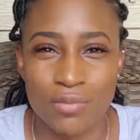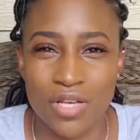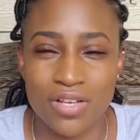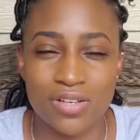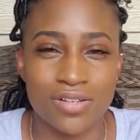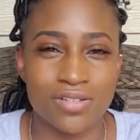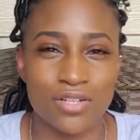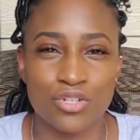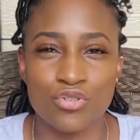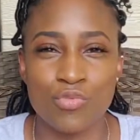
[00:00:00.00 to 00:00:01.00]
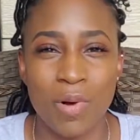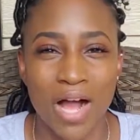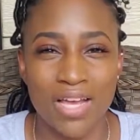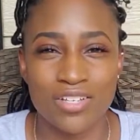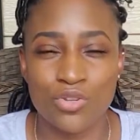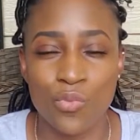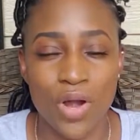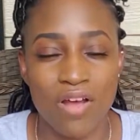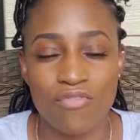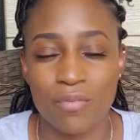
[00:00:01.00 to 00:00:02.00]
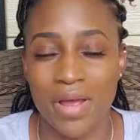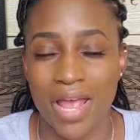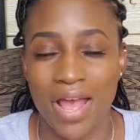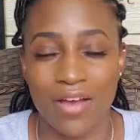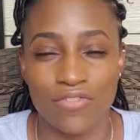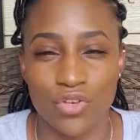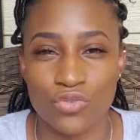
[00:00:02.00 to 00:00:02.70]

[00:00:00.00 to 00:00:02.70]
because they're too biased or whatever may have you.